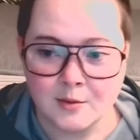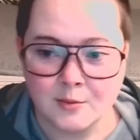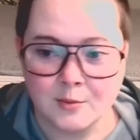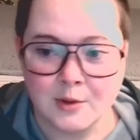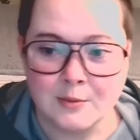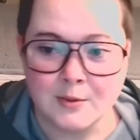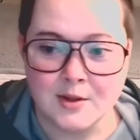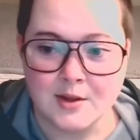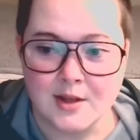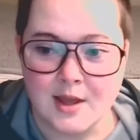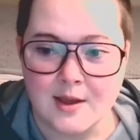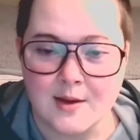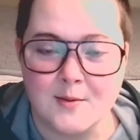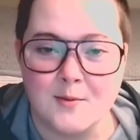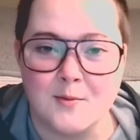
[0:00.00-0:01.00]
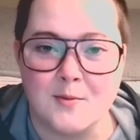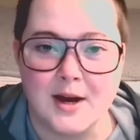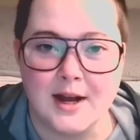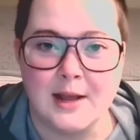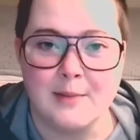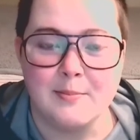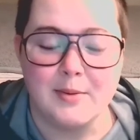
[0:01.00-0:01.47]
When we're looking at
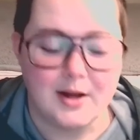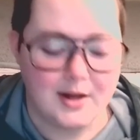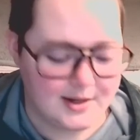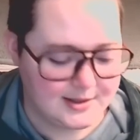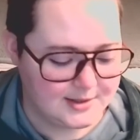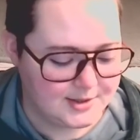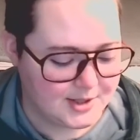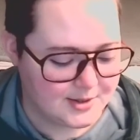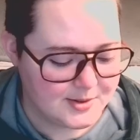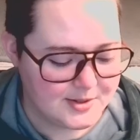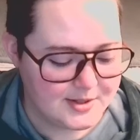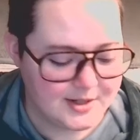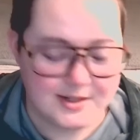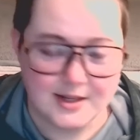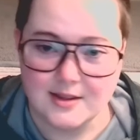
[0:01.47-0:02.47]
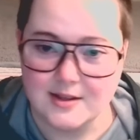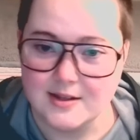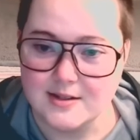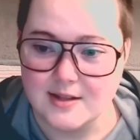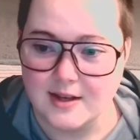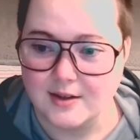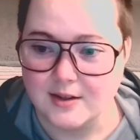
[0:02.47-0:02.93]
why Paul chose to send
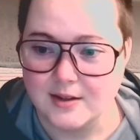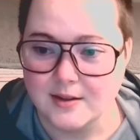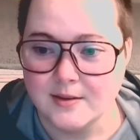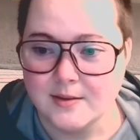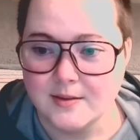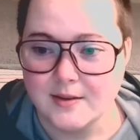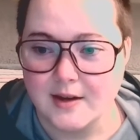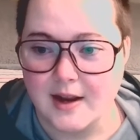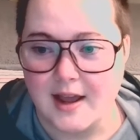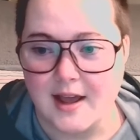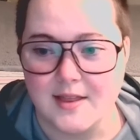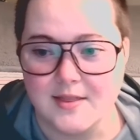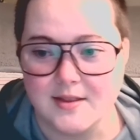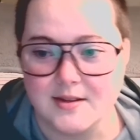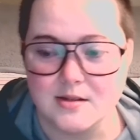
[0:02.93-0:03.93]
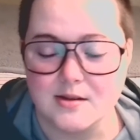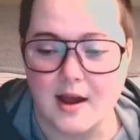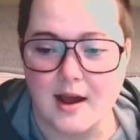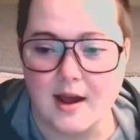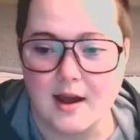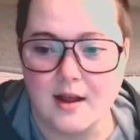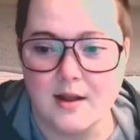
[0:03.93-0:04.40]
this letter at this
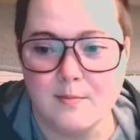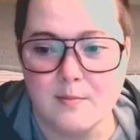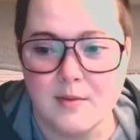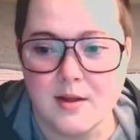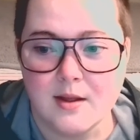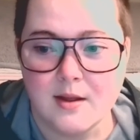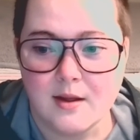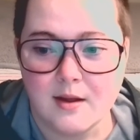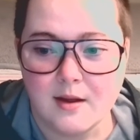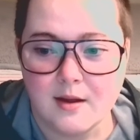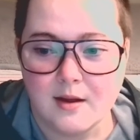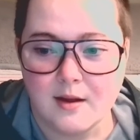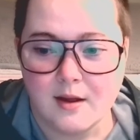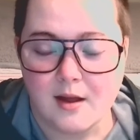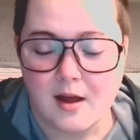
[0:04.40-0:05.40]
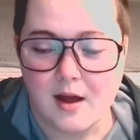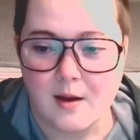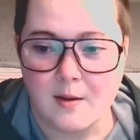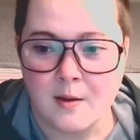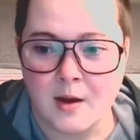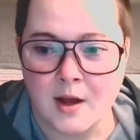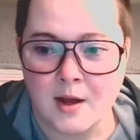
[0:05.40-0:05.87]
time,
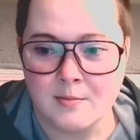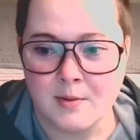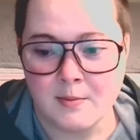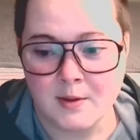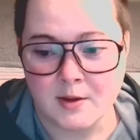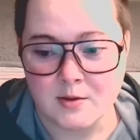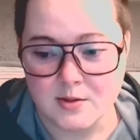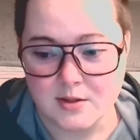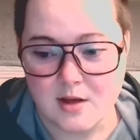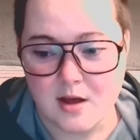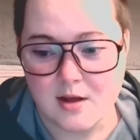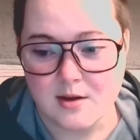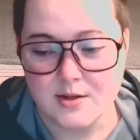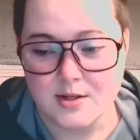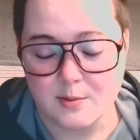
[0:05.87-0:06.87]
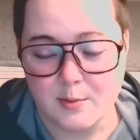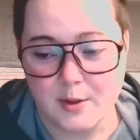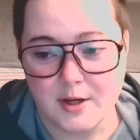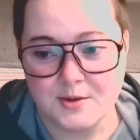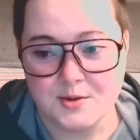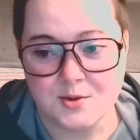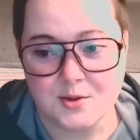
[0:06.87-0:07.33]
biblical scholars are
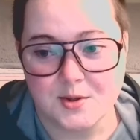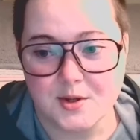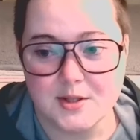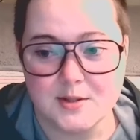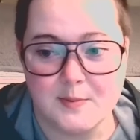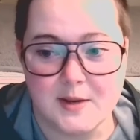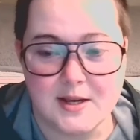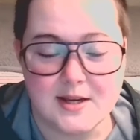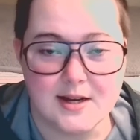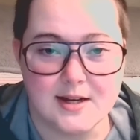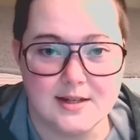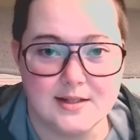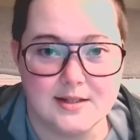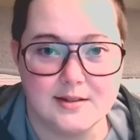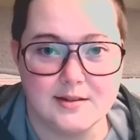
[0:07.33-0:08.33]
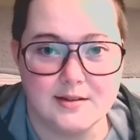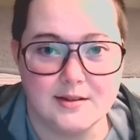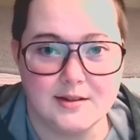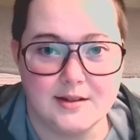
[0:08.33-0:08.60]
pretty sure it's because